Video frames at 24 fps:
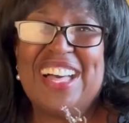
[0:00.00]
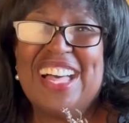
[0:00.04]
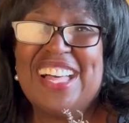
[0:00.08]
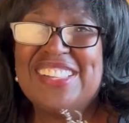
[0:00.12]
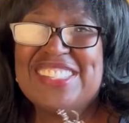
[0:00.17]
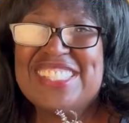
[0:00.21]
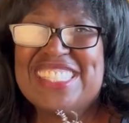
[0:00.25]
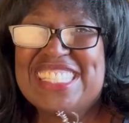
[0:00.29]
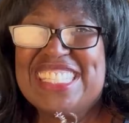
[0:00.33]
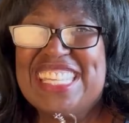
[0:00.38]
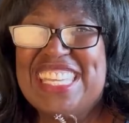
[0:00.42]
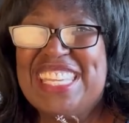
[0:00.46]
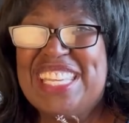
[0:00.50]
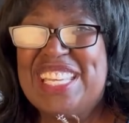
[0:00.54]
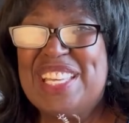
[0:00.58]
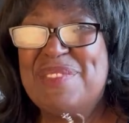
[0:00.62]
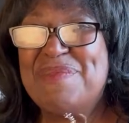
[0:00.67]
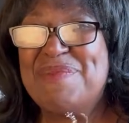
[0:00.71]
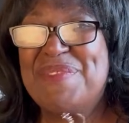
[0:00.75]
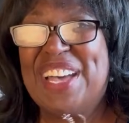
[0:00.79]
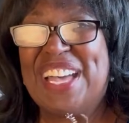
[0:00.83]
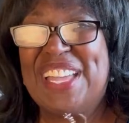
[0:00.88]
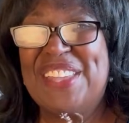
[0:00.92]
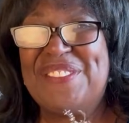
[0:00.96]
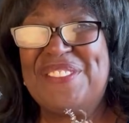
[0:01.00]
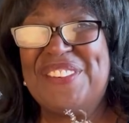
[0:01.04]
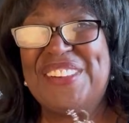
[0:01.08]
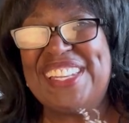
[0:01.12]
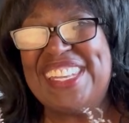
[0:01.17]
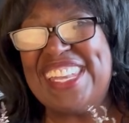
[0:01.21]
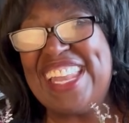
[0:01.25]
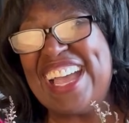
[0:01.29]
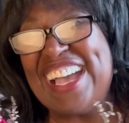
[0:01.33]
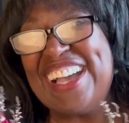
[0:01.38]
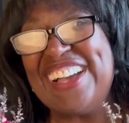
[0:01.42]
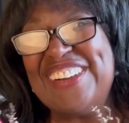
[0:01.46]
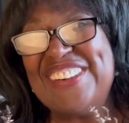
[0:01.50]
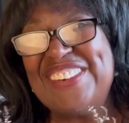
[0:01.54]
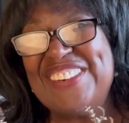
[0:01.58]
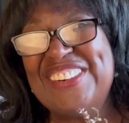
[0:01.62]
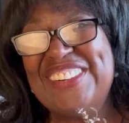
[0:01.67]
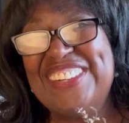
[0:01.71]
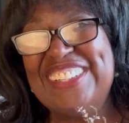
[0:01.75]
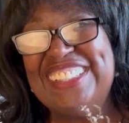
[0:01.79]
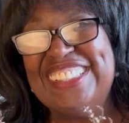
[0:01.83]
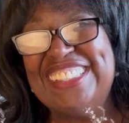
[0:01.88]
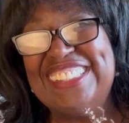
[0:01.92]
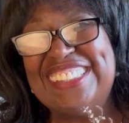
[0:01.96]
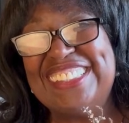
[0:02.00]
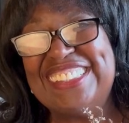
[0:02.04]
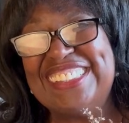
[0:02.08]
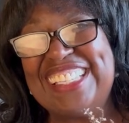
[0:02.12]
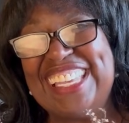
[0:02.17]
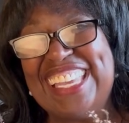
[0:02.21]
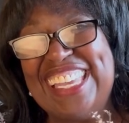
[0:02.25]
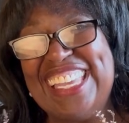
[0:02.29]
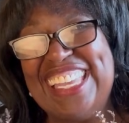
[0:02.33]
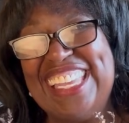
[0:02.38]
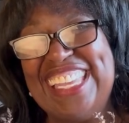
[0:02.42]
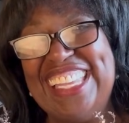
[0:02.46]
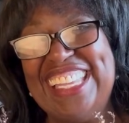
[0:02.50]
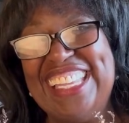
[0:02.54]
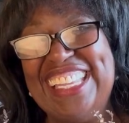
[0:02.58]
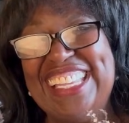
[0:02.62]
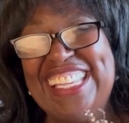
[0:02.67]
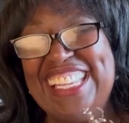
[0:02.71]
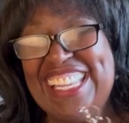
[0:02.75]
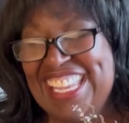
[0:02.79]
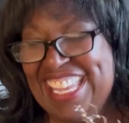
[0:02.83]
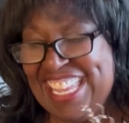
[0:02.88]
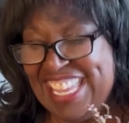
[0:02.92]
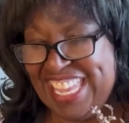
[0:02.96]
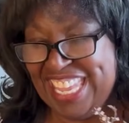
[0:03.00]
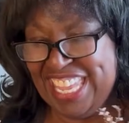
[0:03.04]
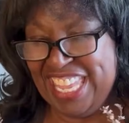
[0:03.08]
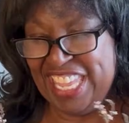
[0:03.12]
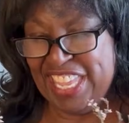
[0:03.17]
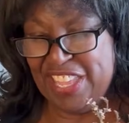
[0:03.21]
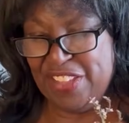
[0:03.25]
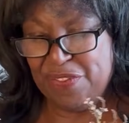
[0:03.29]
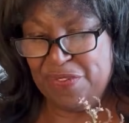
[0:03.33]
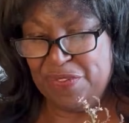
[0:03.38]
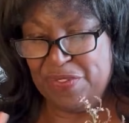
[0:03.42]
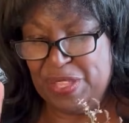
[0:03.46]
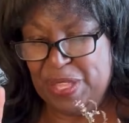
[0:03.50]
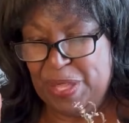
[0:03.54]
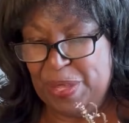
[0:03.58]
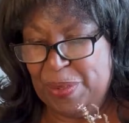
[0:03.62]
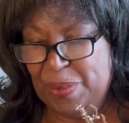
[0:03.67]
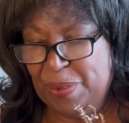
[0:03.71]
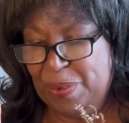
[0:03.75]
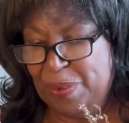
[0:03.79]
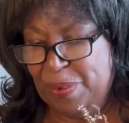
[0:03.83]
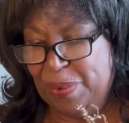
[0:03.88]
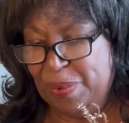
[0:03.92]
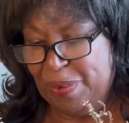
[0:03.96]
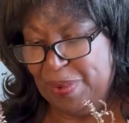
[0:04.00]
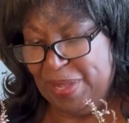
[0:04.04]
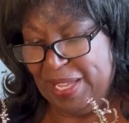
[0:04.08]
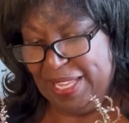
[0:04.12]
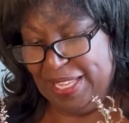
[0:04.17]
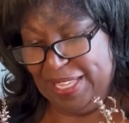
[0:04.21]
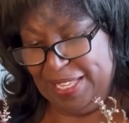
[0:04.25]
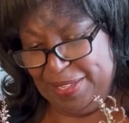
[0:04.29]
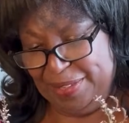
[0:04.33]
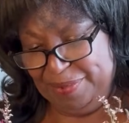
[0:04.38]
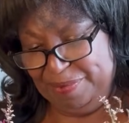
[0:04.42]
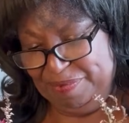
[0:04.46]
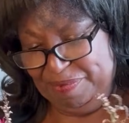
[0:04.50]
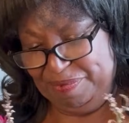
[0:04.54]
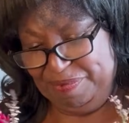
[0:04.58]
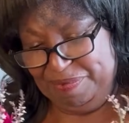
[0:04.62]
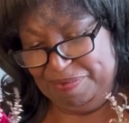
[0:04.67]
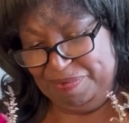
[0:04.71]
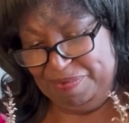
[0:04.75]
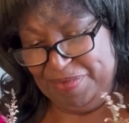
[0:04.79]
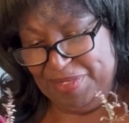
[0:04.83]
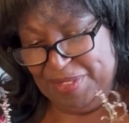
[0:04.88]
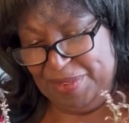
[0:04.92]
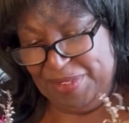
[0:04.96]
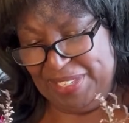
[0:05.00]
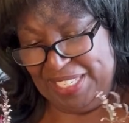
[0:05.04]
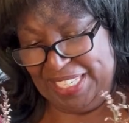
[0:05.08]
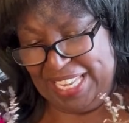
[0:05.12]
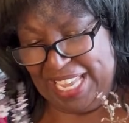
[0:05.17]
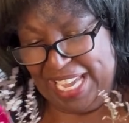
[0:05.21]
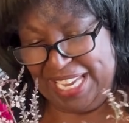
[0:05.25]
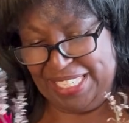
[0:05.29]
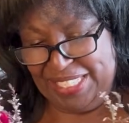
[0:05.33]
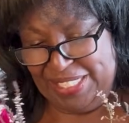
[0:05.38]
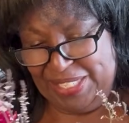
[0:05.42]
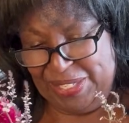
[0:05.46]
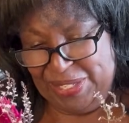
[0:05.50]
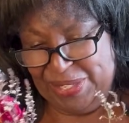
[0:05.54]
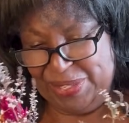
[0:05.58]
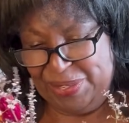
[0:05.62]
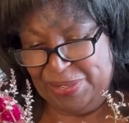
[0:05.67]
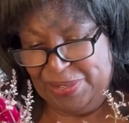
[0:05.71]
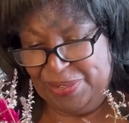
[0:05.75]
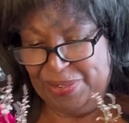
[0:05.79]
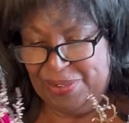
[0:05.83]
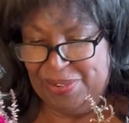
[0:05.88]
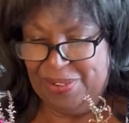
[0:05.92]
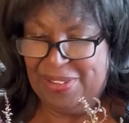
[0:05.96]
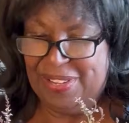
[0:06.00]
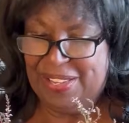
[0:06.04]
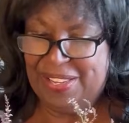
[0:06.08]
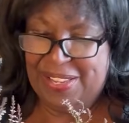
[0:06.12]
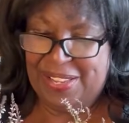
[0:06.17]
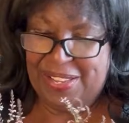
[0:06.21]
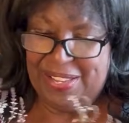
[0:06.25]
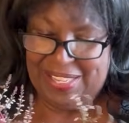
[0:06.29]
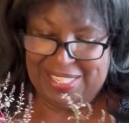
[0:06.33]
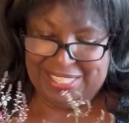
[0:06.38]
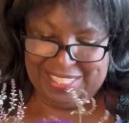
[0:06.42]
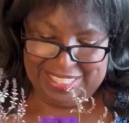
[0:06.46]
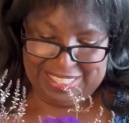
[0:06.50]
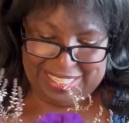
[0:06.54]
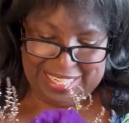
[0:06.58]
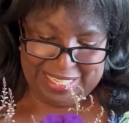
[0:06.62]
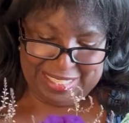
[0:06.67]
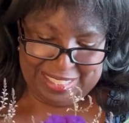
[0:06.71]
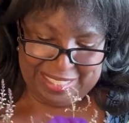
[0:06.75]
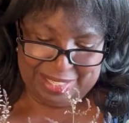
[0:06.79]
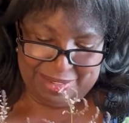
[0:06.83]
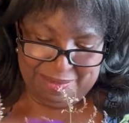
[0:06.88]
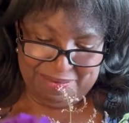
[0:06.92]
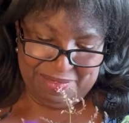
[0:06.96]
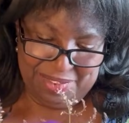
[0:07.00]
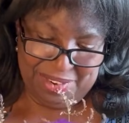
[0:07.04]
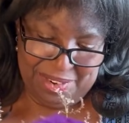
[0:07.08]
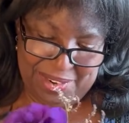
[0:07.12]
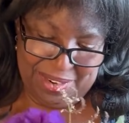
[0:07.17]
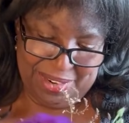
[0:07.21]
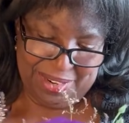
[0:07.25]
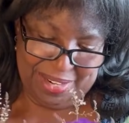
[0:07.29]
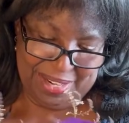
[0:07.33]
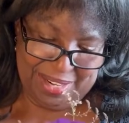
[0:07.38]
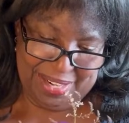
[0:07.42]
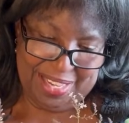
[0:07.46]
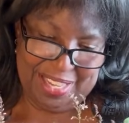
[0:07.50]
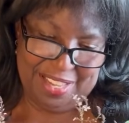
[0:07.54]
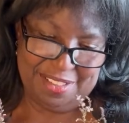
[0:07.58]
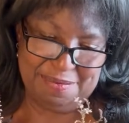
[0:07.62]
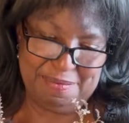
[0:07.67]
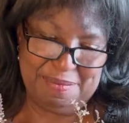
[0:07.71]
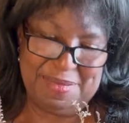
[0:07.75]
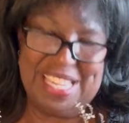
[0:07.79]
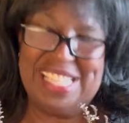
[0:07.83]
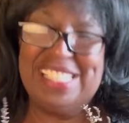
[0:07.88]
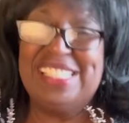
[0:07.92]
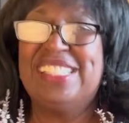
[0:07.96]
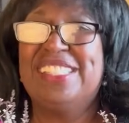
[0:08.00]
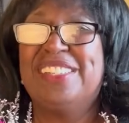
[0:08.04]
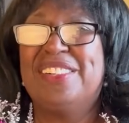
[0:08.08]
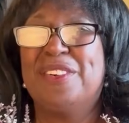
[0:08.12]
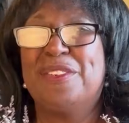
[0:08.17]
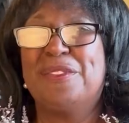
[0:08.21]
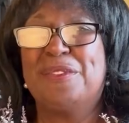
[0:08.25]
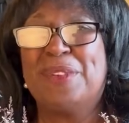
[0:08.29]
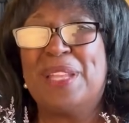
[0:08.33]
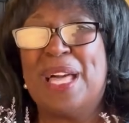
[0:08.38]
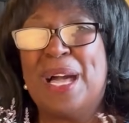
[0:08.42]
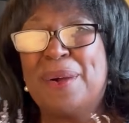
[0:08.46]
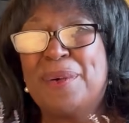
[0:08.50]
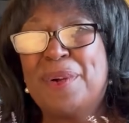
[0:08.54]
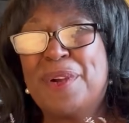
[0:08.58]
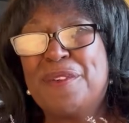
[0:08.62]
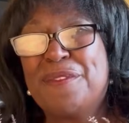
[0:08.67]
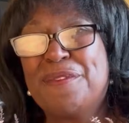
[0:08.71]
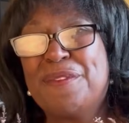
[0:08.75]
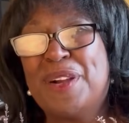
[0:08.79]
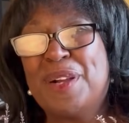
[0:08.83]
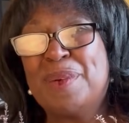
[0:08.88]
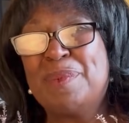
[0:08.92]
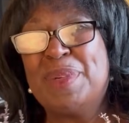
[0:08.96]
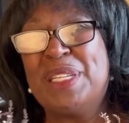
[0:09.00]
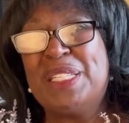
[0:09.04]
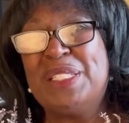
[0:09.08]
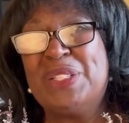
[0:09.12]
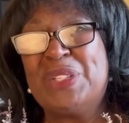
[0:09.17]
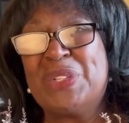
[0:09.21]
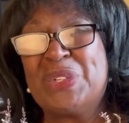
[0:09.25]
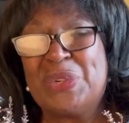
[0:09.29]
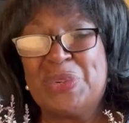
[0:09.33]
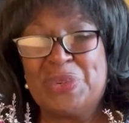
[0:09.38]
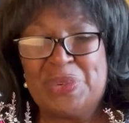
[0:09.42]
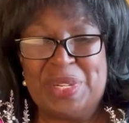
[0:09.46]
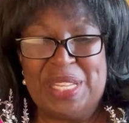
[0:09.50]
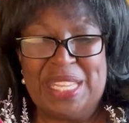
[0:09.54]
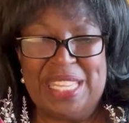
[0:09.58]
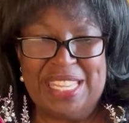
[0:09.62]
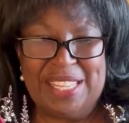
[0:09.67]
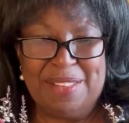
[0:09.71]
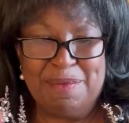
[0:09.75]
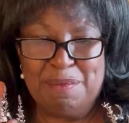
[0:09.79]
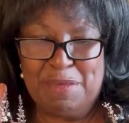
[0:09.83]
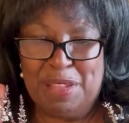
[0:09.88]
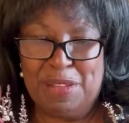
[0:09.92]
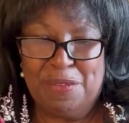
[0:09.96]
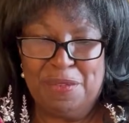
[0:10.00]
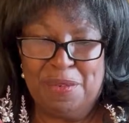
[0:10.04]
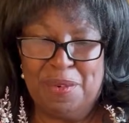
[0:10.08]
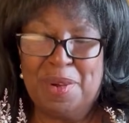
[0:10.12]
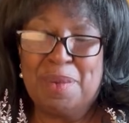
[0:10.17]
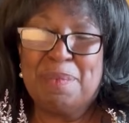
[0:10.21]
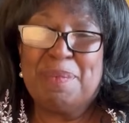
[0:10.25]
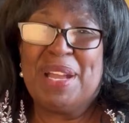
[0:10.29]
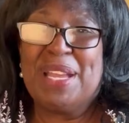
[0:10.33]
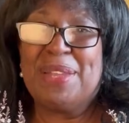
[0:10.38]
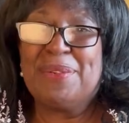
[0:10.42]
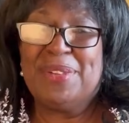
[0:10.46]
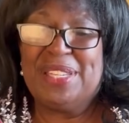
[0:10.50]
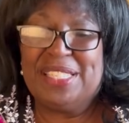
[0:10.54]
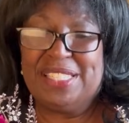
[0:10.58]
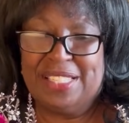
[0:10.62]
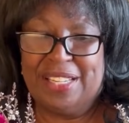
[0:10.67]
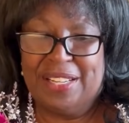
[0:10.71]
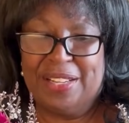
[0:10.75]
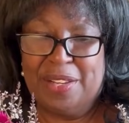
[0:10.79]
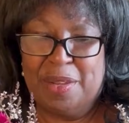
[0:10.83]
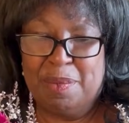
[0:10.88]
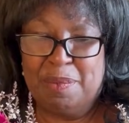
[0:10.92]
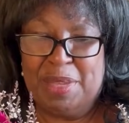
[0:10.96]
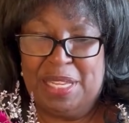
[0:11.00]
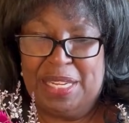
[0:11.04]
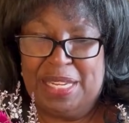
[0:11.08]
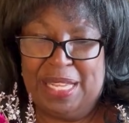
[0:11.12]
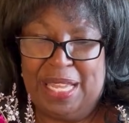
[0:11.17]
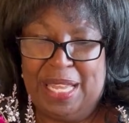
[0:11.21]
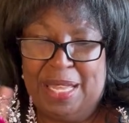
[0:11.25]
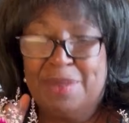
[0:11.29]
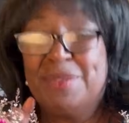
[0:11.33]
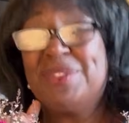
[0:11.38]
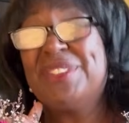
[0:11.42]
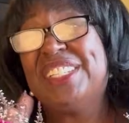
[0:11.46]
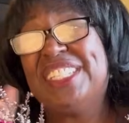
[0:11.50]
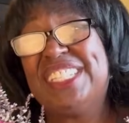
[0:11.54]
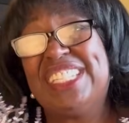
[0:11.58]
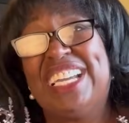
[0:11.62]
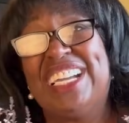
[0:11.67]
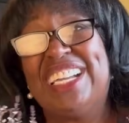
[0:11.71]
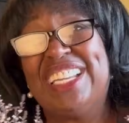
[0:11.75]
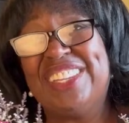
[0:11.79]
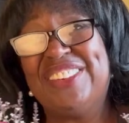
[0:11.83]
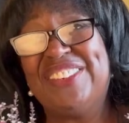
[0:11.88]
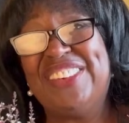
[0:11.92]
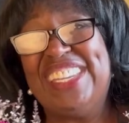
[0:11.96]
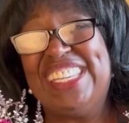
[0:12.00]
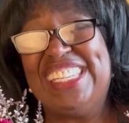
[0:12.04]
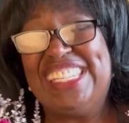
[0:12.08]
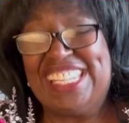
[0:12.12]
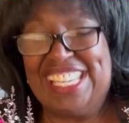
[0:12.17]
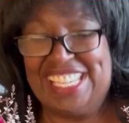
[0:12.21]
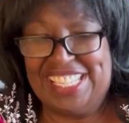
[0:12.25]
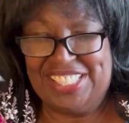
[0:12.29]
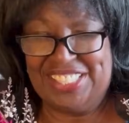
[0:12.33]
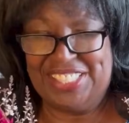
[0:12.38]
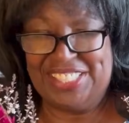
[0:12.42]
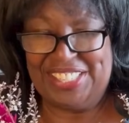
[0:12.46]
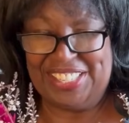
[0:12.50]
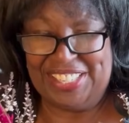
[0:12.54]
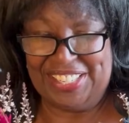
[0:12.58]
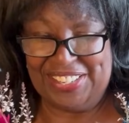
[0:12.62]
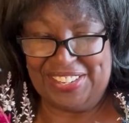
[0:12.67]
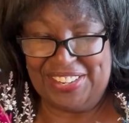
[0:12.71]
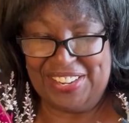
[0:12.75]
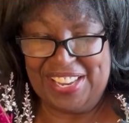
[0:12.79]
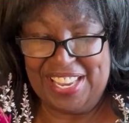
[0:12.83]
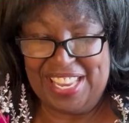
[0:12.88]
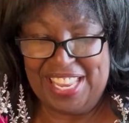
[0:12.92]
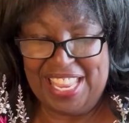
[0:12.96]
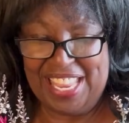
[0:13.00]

I'll say goodbye for now, okay? If you would like to see some more of my little flower farming journey before my retirement, I'm retiring next year,